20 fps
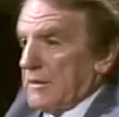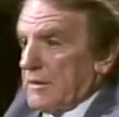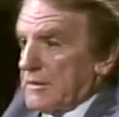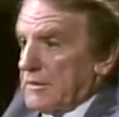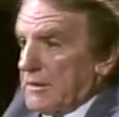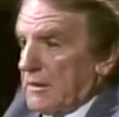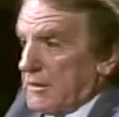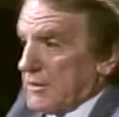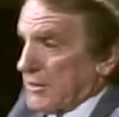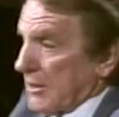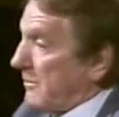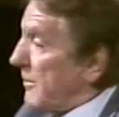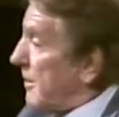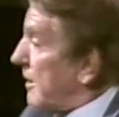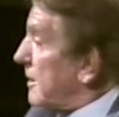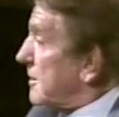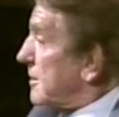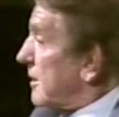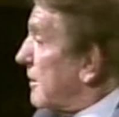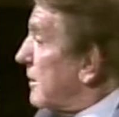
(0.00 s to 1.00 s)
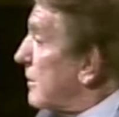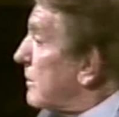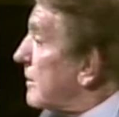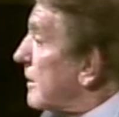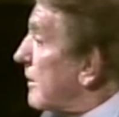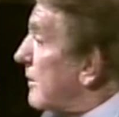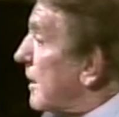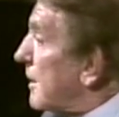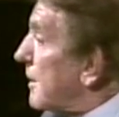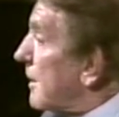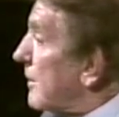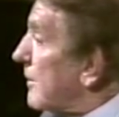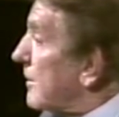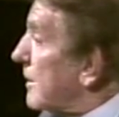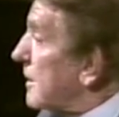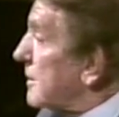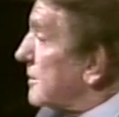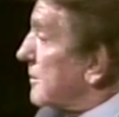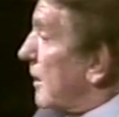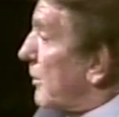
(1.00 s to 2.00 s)
to tell somebody. I see a lawyer I know
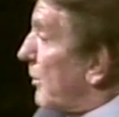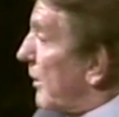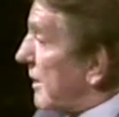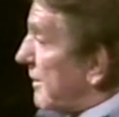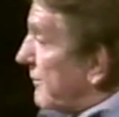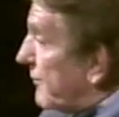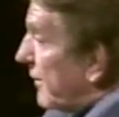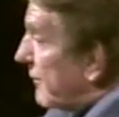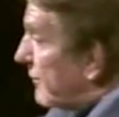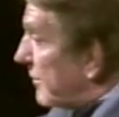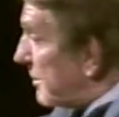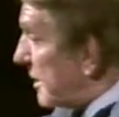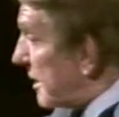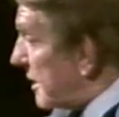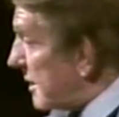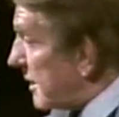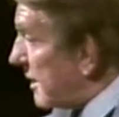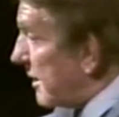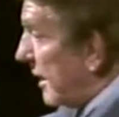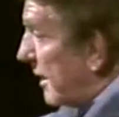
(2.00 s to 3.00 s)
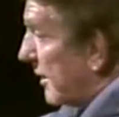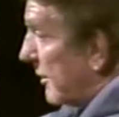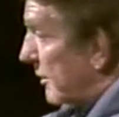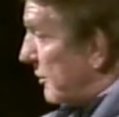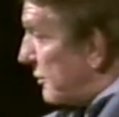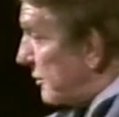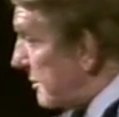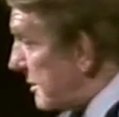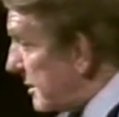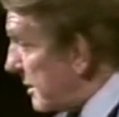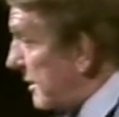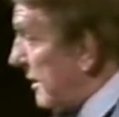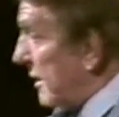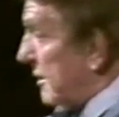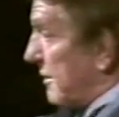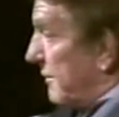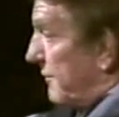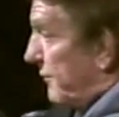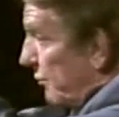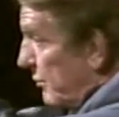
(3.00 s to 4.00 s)
there. So I waited for everybody to get out. I knew he'd get out
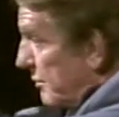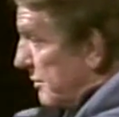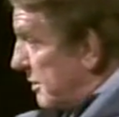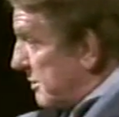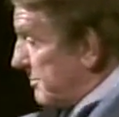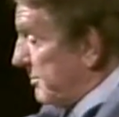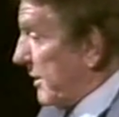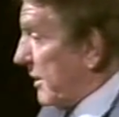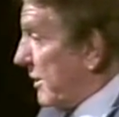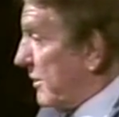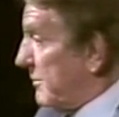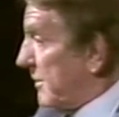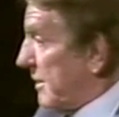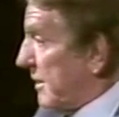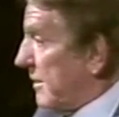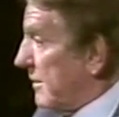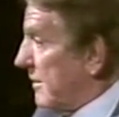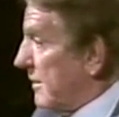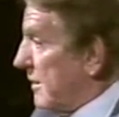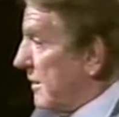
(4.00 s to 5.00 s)
at the floor just below me.